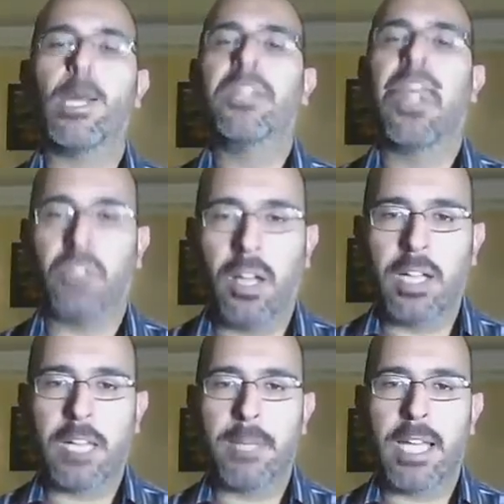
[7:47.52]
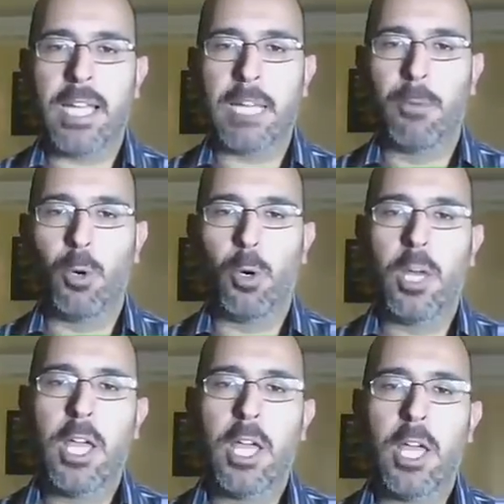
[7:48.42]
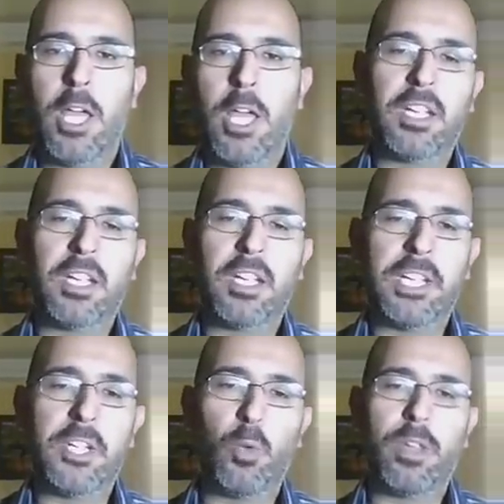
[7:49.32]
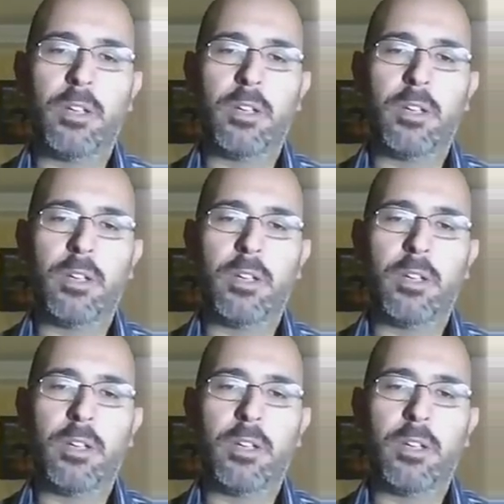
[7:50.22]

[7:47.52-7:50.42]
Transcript: buys this argument anymore, particularly, you know,